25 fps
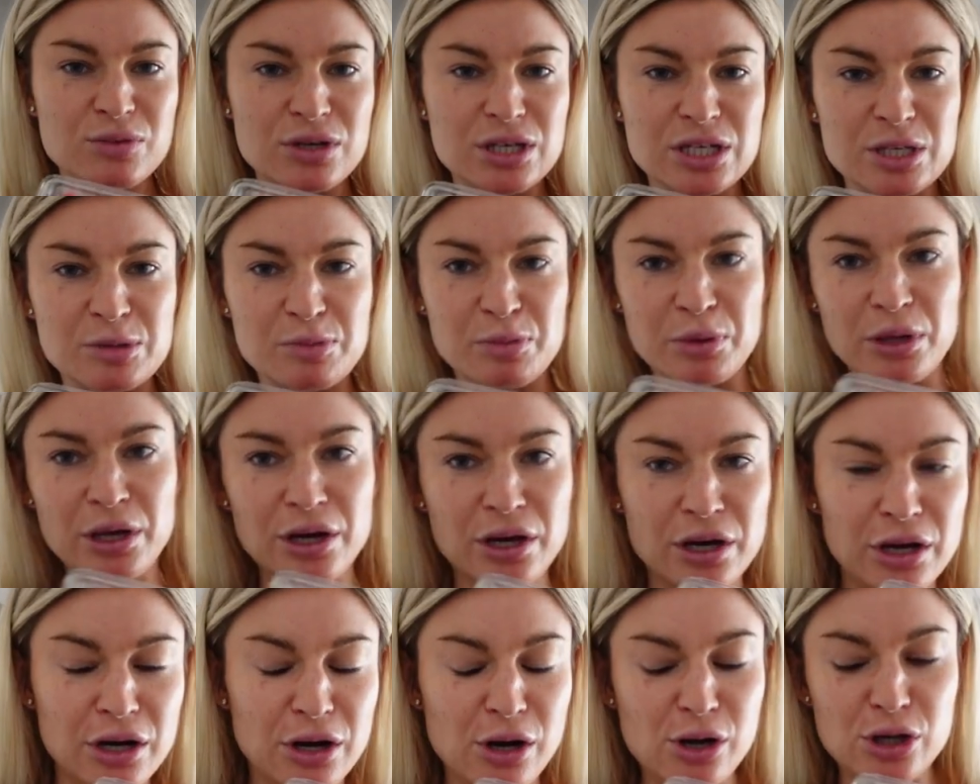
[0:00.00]
We
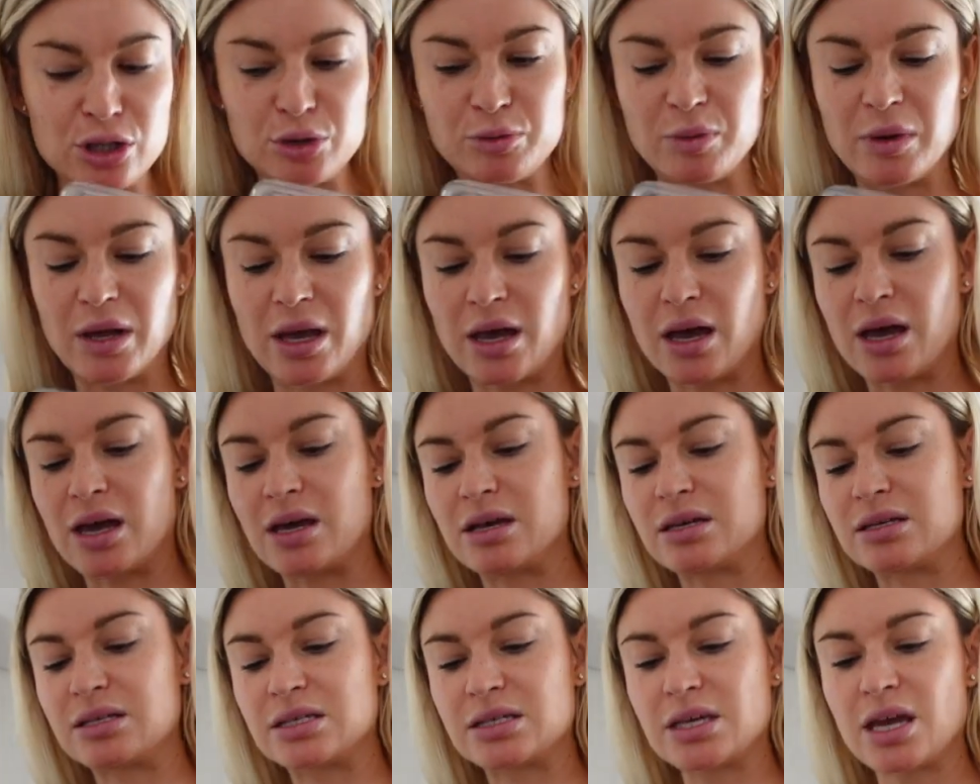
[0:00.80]
splurged
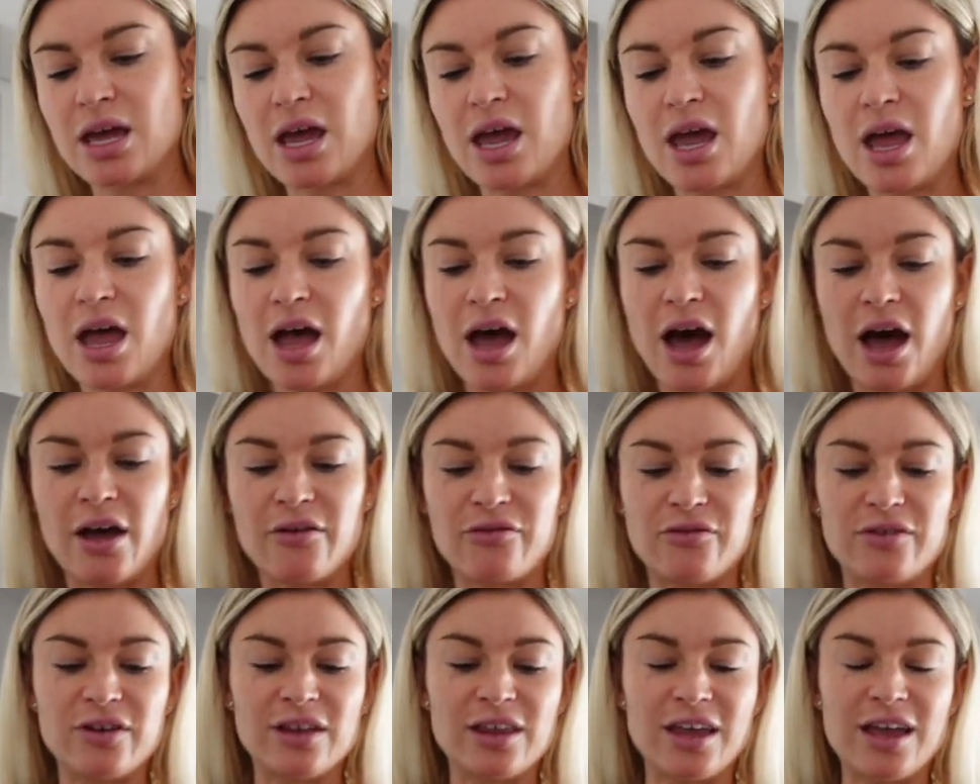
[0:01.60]
because I
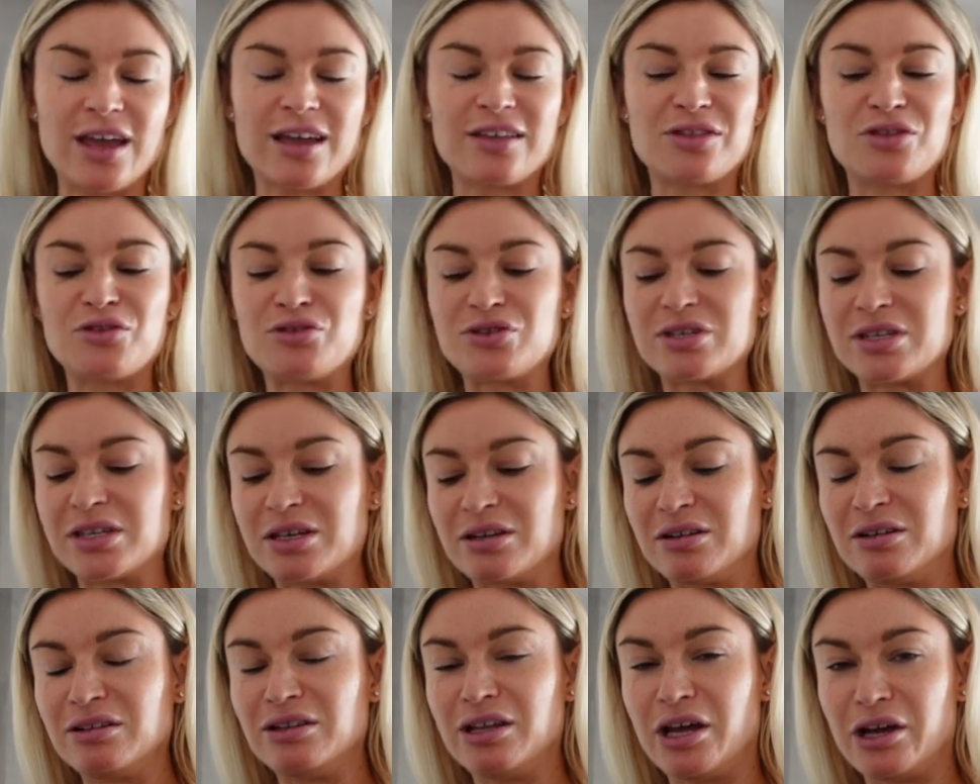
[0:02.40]
feel like there's
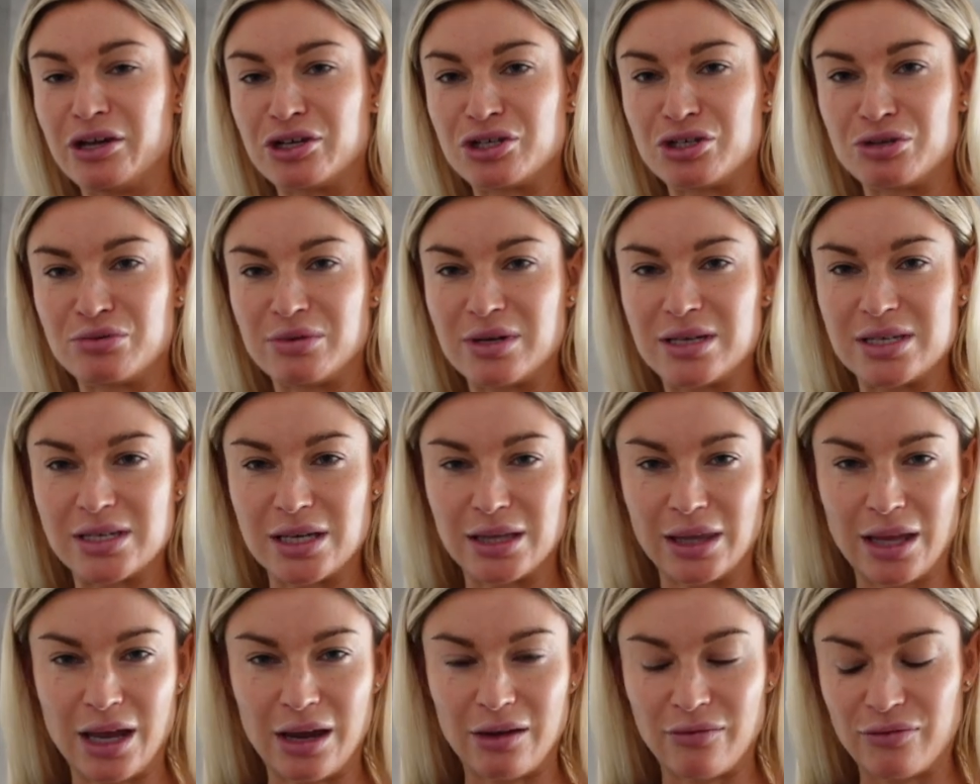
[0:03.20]
little luxuries
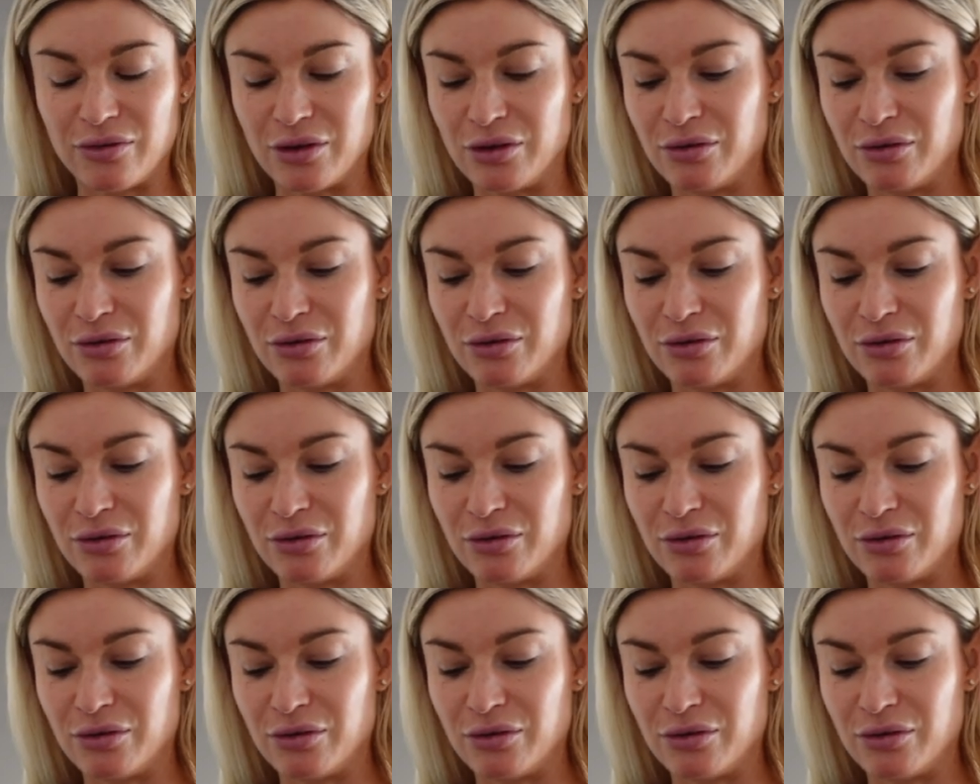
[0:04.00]
in life.